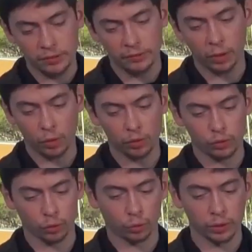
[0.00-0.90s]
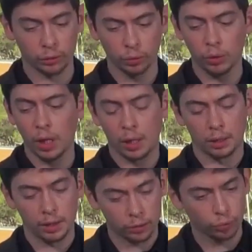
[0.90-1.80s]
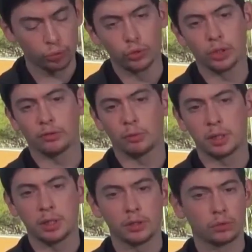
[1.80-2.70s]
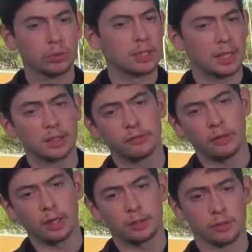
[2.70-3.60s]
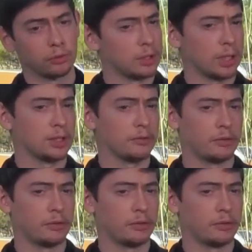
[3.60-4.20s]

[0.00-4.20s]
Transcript: is obviously important, some constants remain, in particular the fact that